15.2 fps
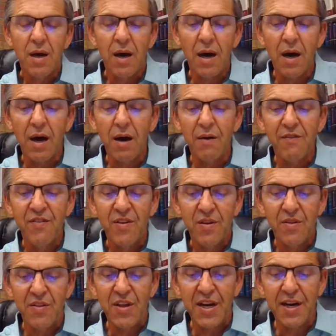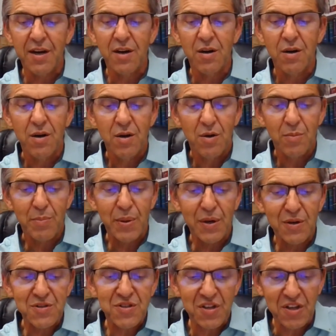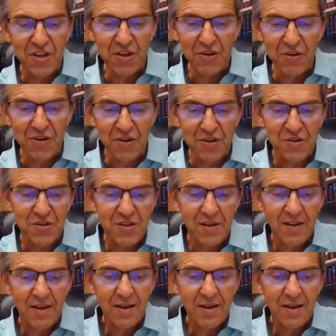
of their persecutors.